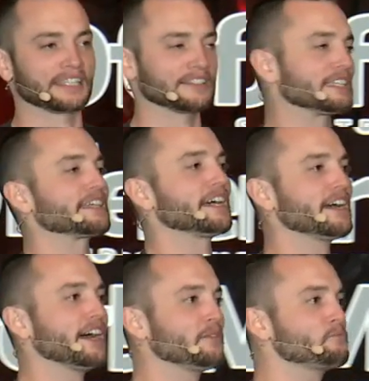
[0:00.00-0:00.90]
I was like,
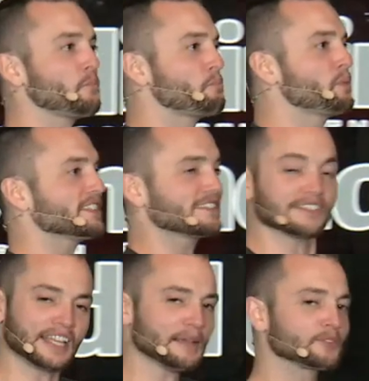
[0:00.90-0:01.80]
but it's the
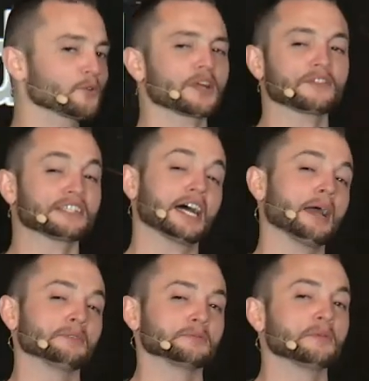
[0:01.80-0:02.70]
same story every
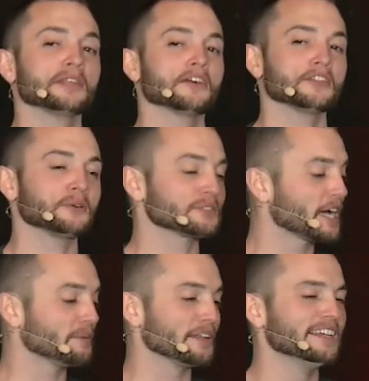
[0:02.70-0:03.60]
time, so maybe they'll know it's
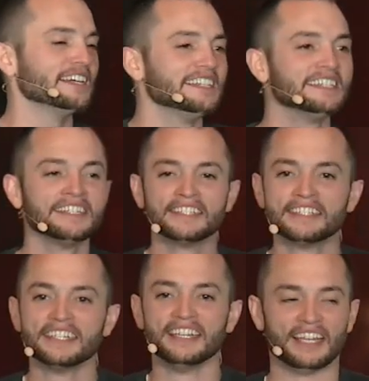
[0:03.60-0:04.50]
coming.
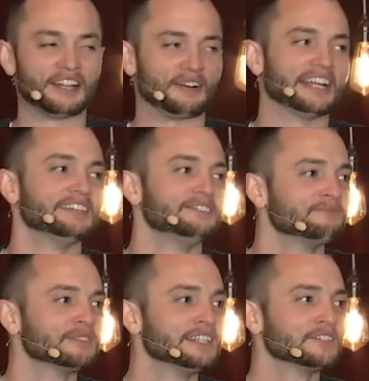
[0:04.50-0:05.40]
Anyway,
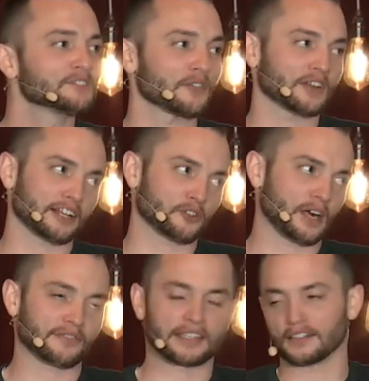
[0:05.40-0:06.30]
trying to figure out how to
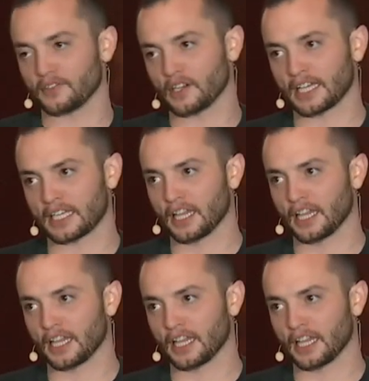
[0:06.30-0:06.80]
craft that in Funnel Hacking